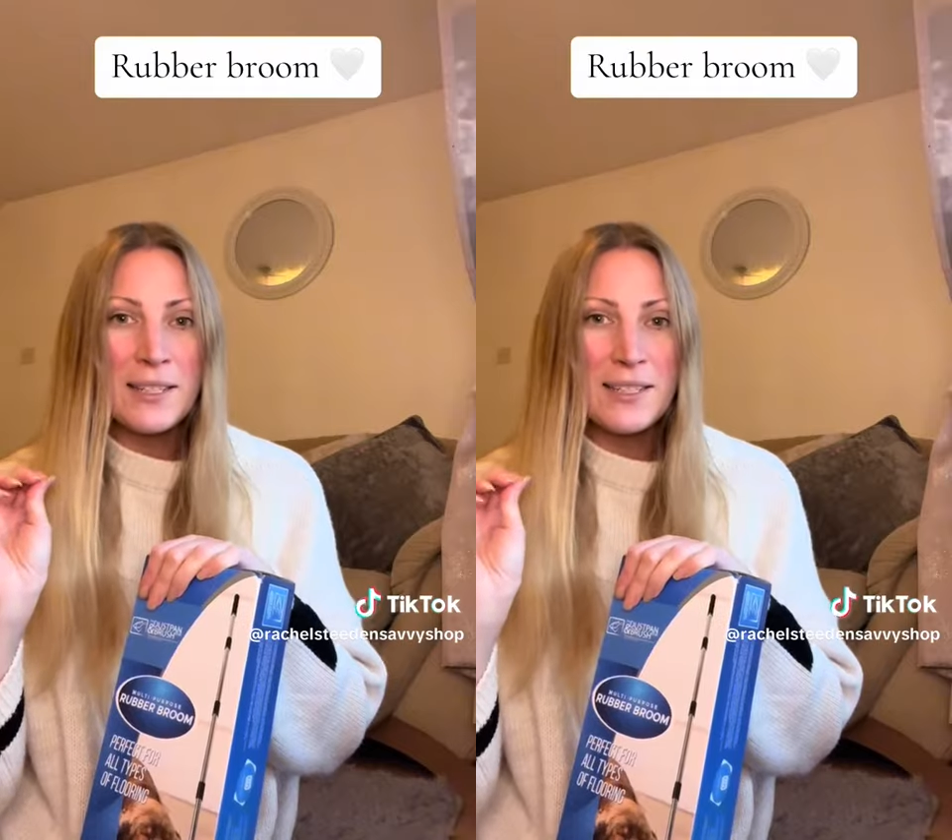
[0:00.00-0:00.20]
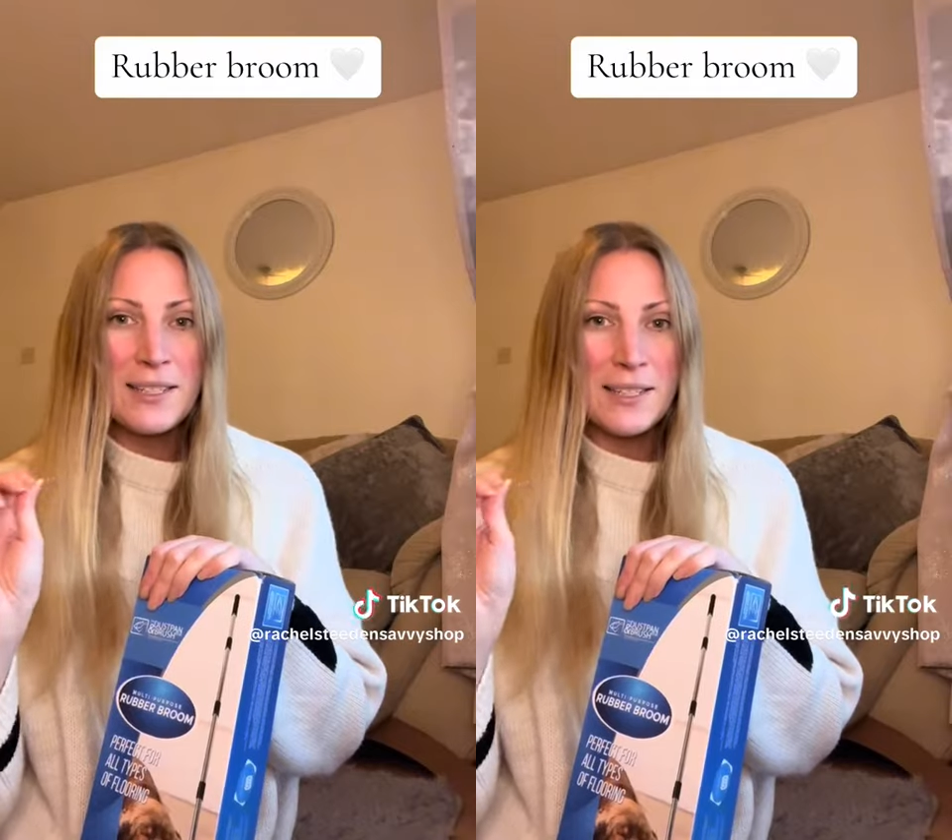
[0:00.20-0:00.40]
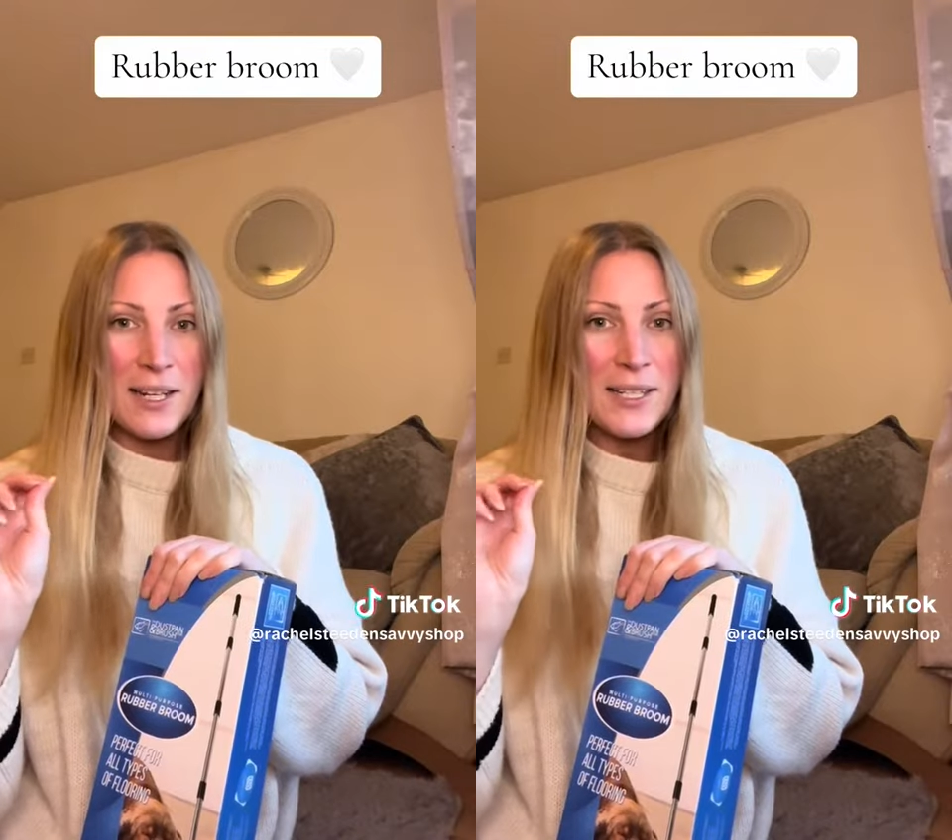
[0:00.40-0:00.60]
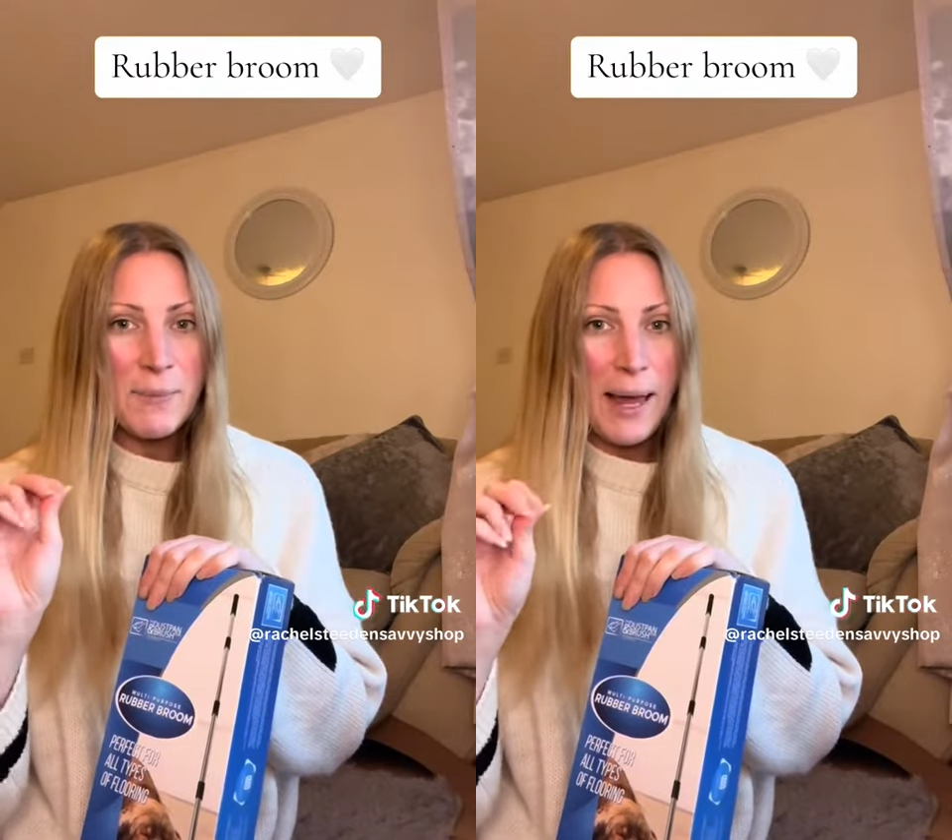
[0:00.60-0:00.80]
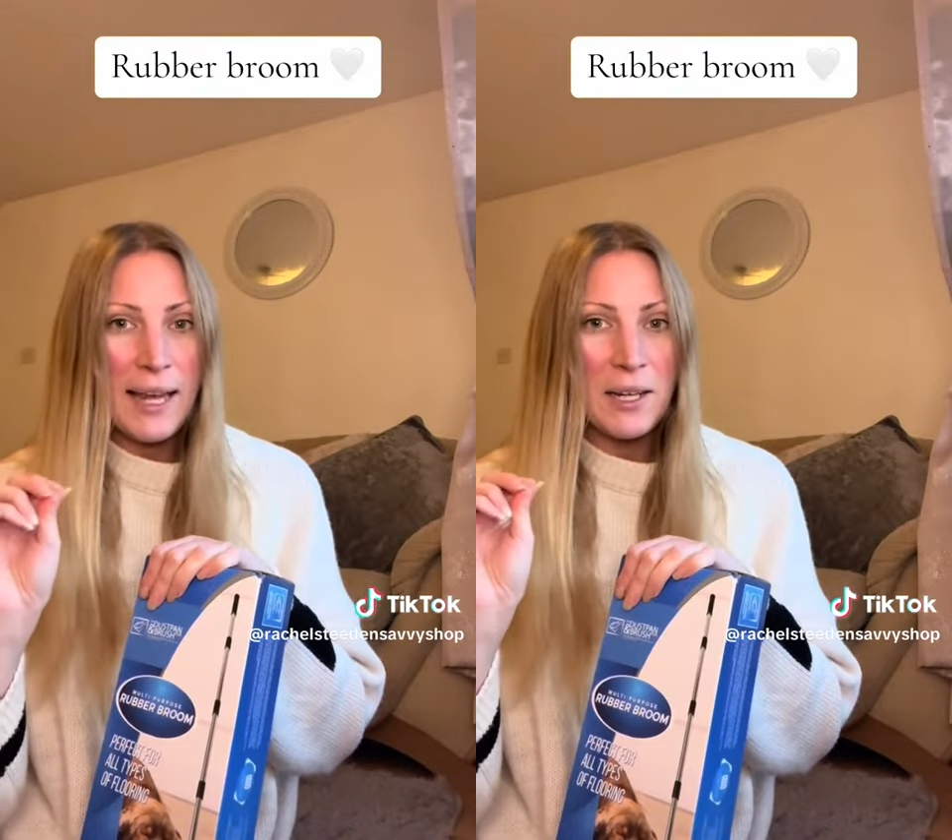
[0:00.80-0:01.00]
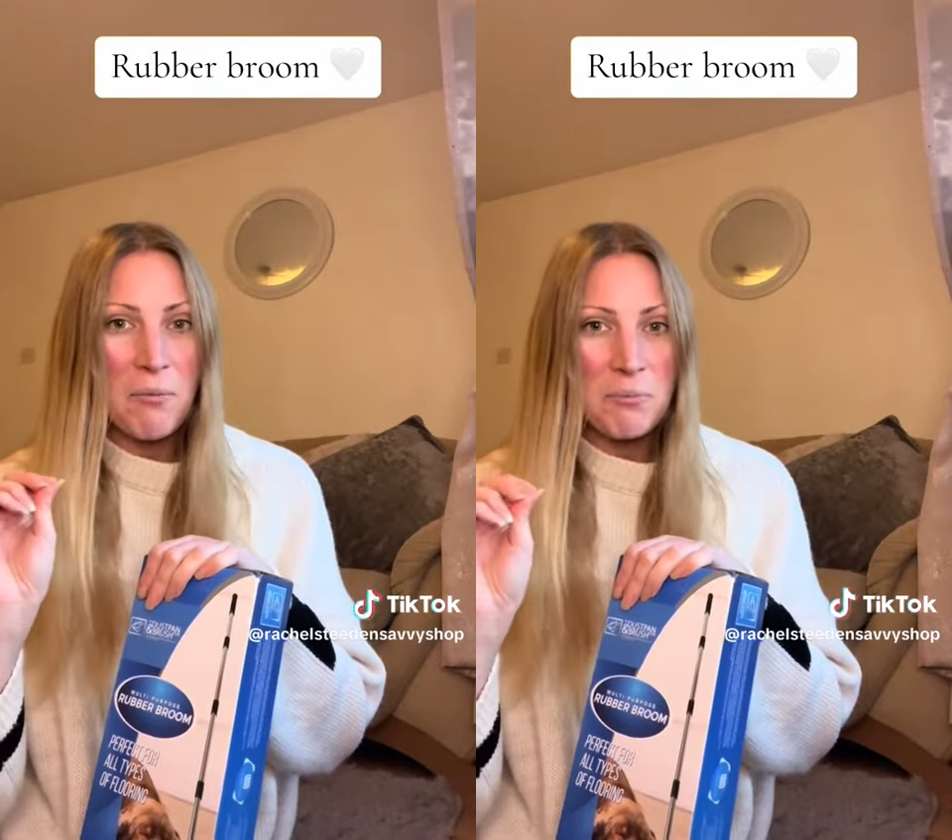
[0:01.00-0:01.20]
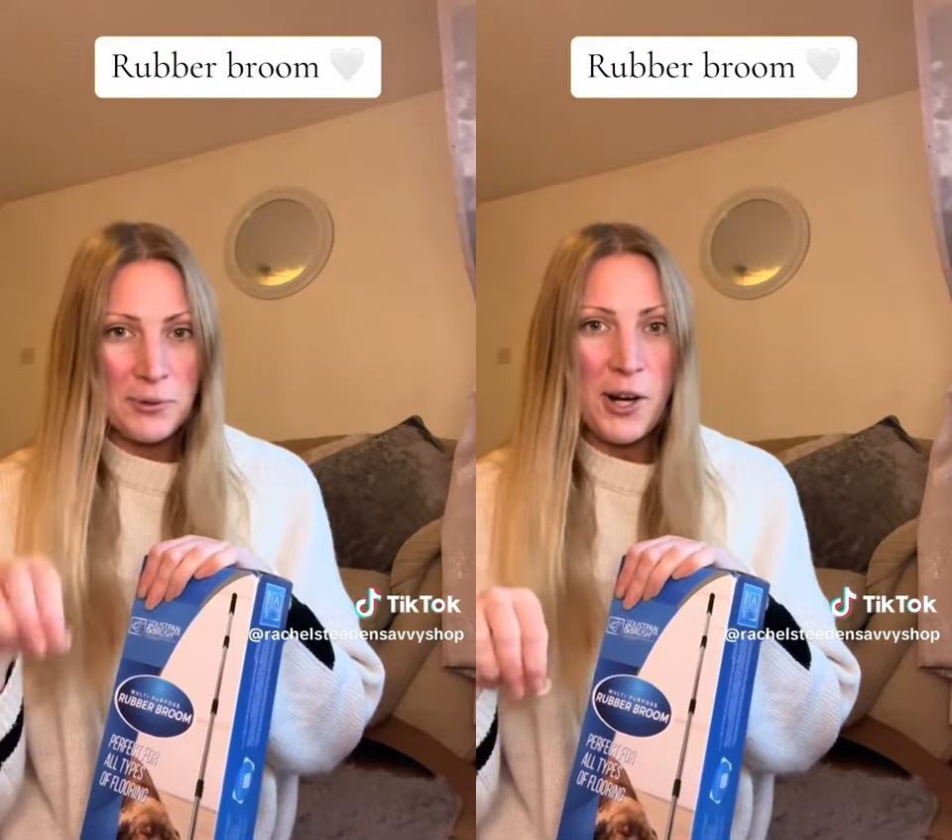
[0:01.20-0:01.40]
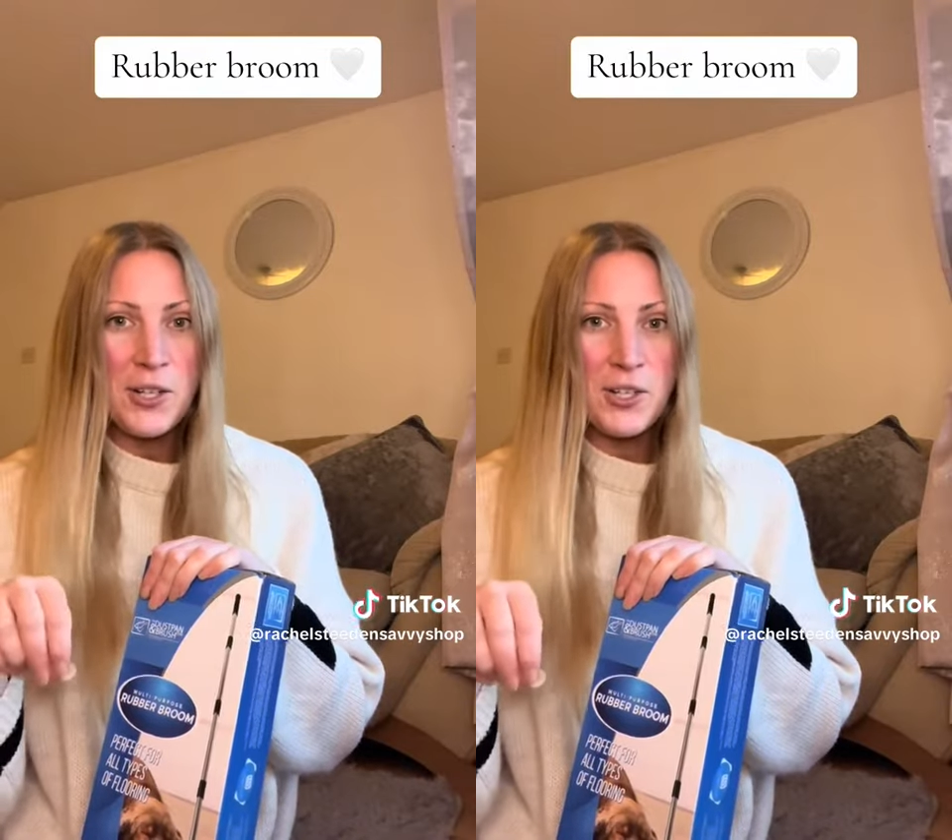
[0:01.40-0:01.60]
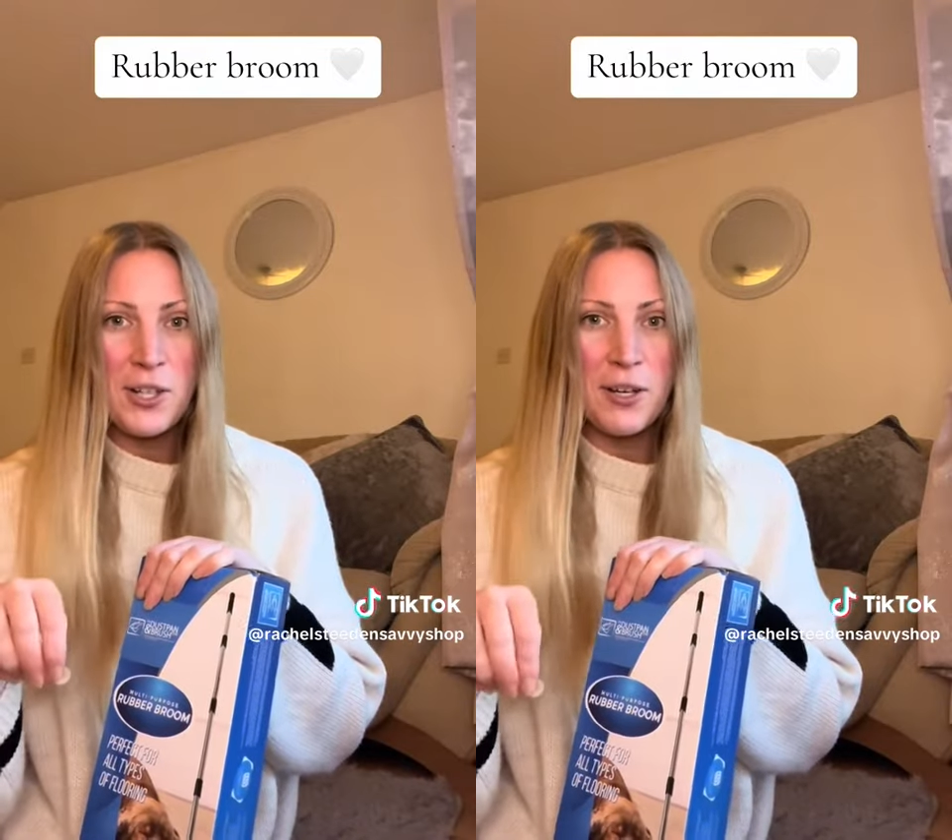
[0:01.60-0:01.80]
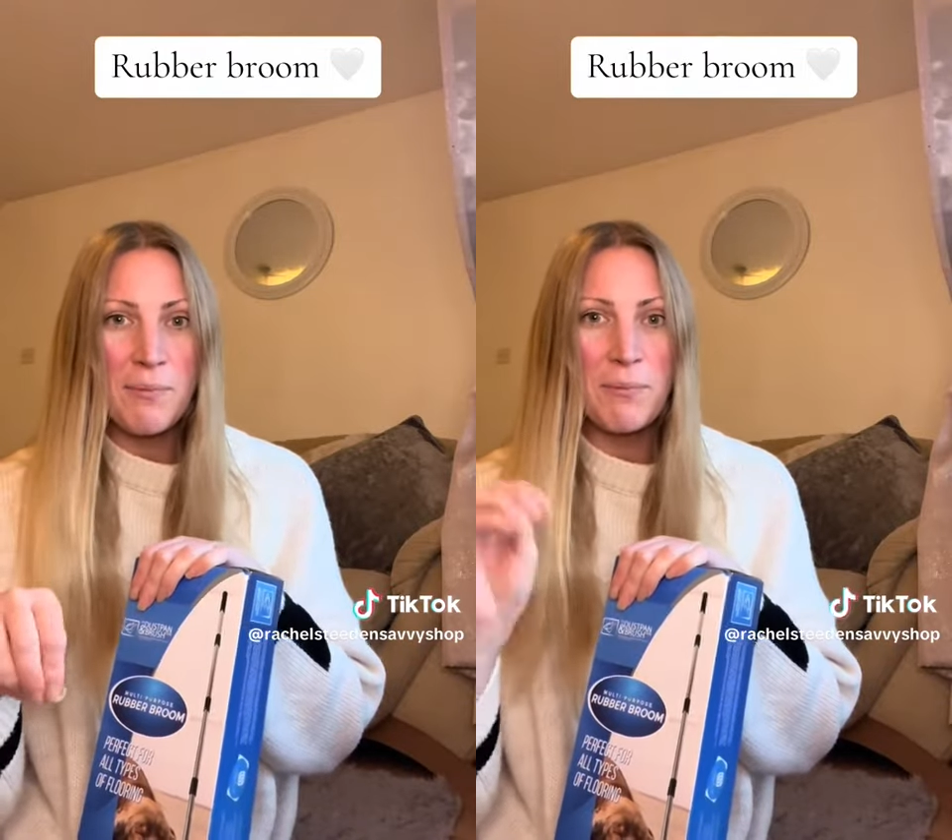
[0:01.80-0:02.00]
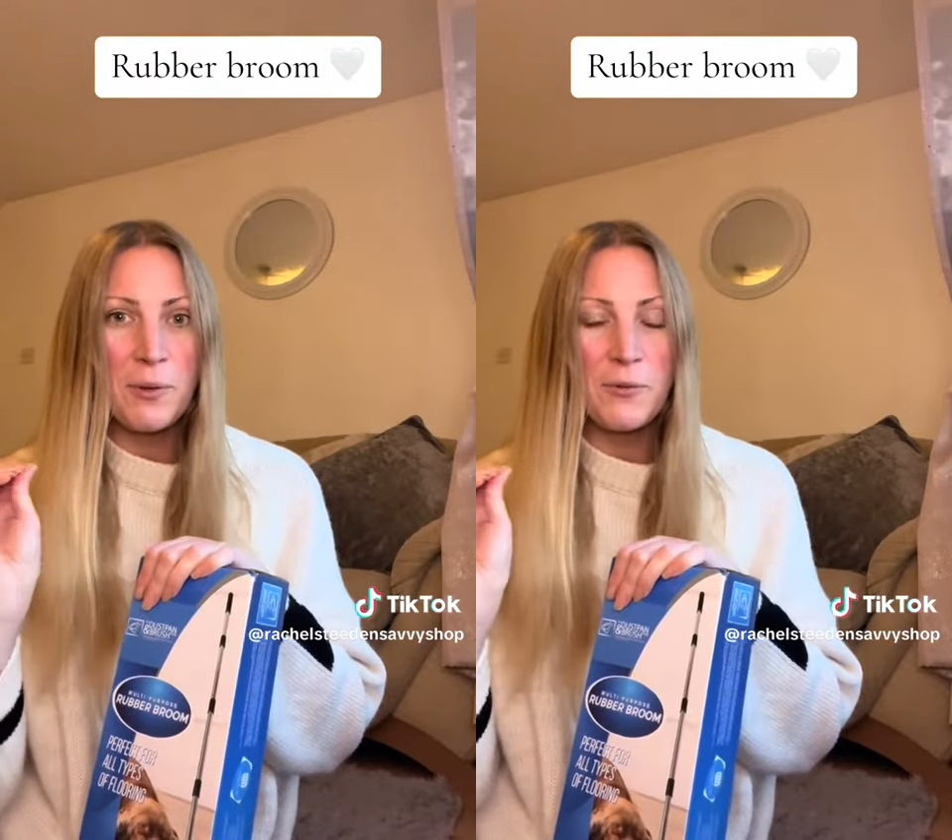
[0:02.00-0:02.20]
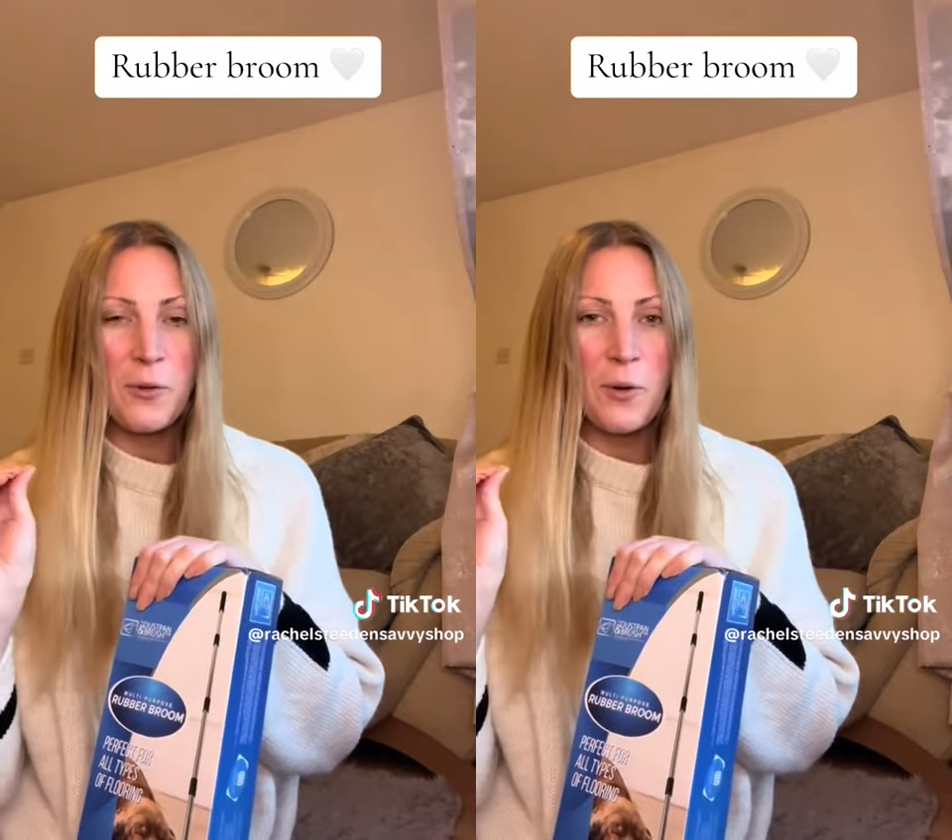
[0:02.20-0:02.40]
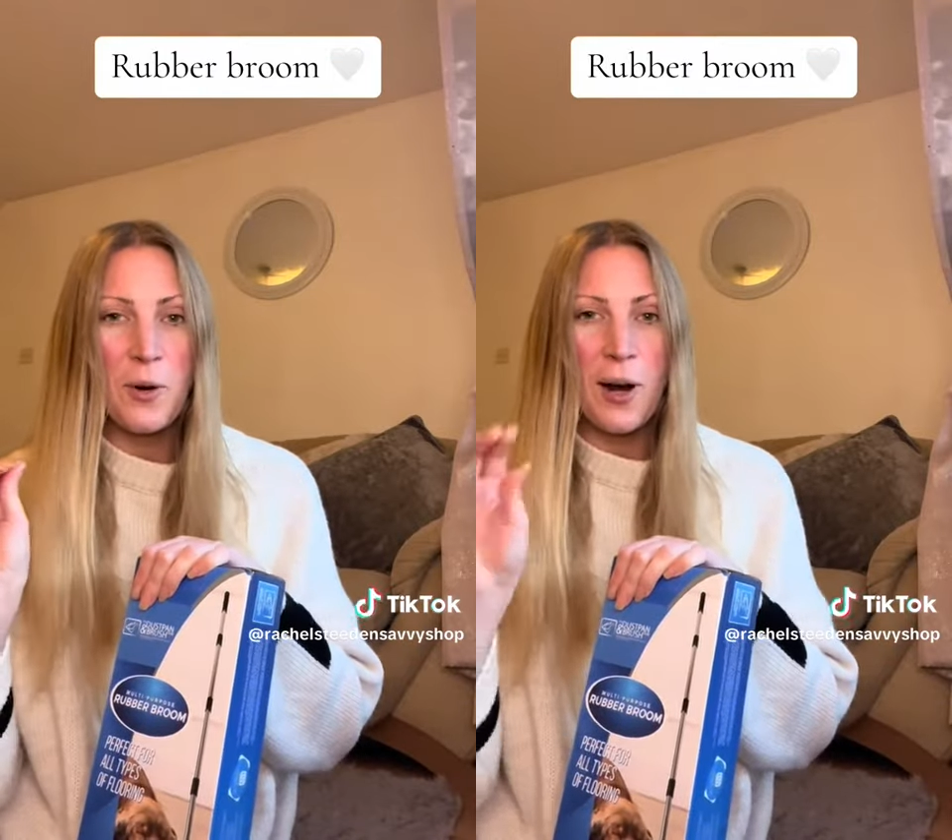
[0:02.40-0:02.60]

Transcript: dustpan and brush them before